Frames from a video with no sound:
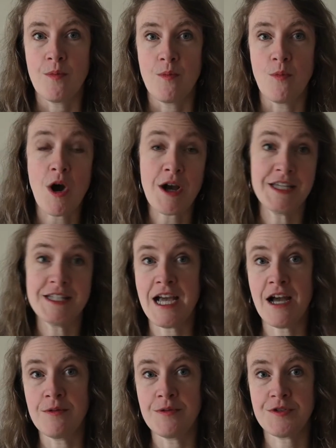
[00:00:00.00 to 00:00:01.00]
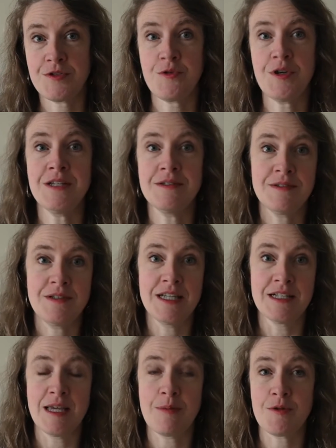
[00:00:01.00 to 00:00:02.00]
walking down the street in
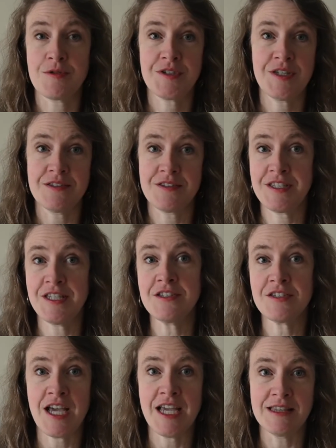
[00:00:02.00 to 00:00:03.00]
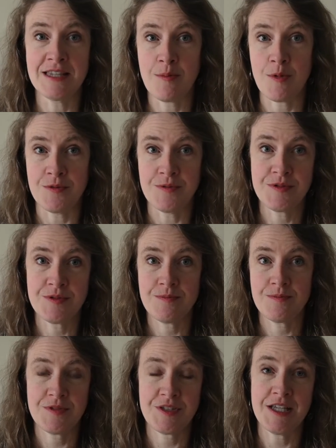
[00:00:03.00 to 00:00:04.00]
a leopard skin-tight leopard
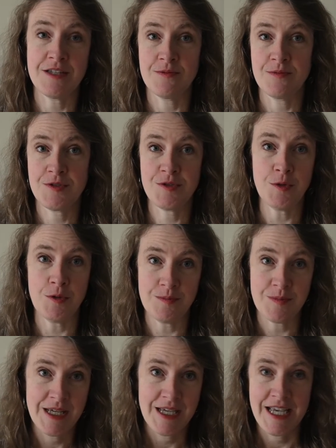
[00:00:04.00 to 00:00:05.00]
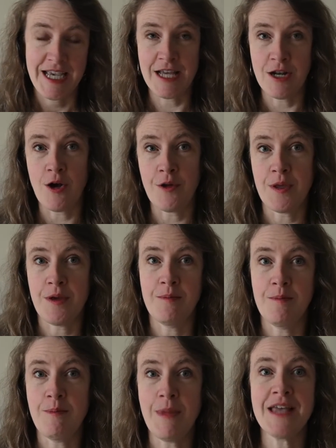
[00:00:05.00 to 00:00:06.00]
skin suit, and all the
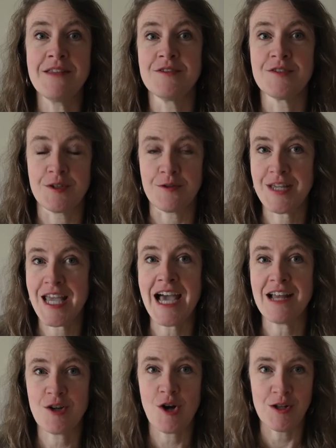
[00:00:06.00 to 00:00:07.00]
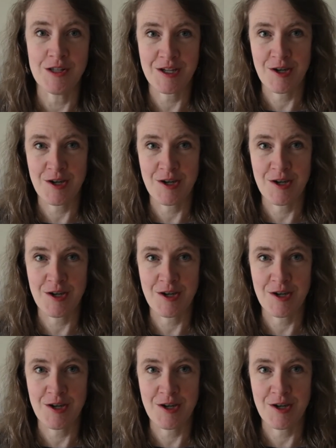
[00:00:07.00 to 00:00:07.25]
men sort of catcalling